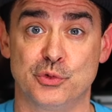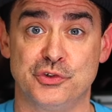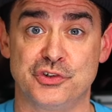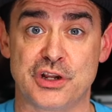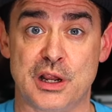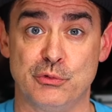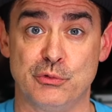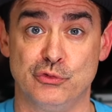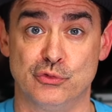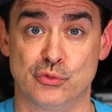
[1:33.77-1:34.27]

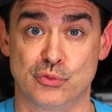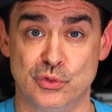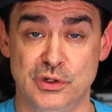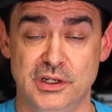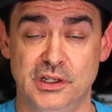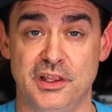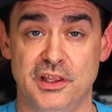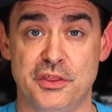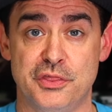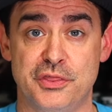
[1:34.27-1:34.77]
which I was
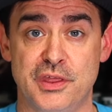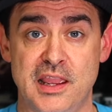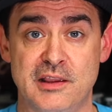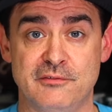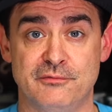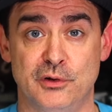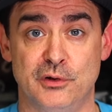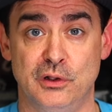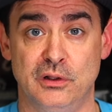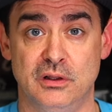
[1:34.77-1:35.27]
really
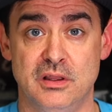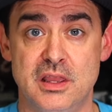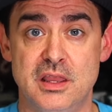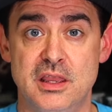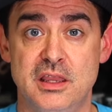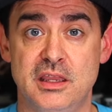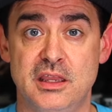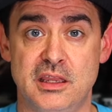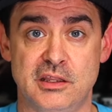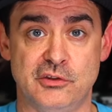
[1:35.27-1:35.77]
thankful
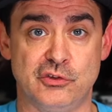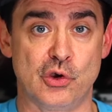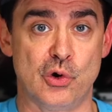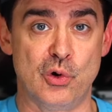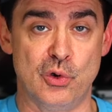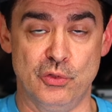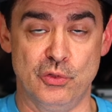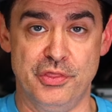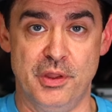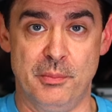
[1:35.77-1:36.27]
it
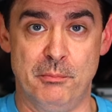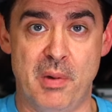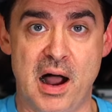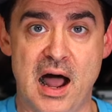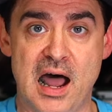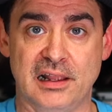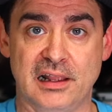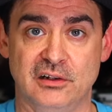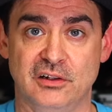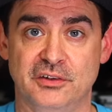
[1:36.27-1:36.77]
told the
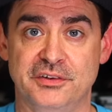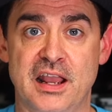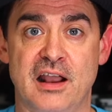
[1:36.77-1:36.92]
model.